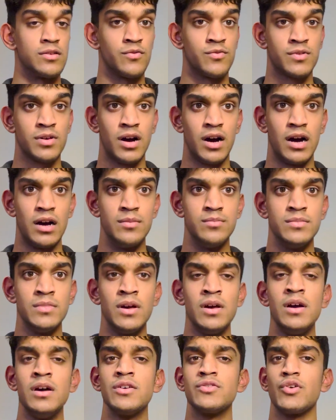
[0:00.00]
of time.
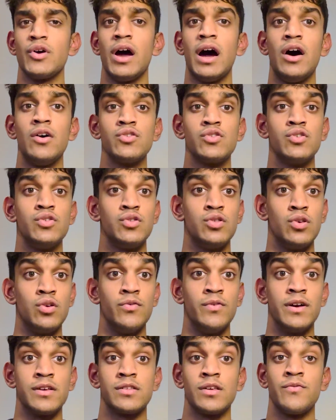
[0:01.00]
So how do you do
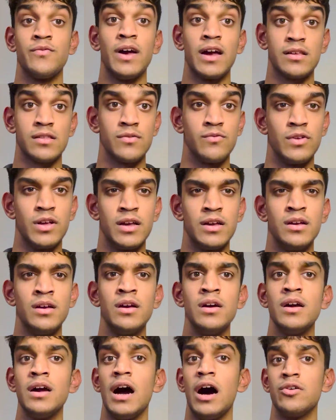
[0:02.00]
this effectively?
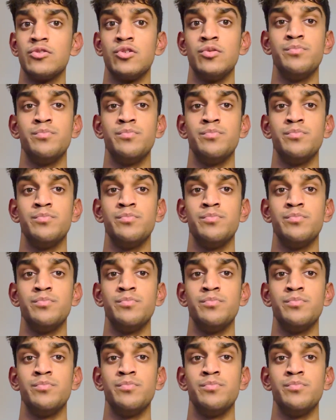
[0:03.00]
How do you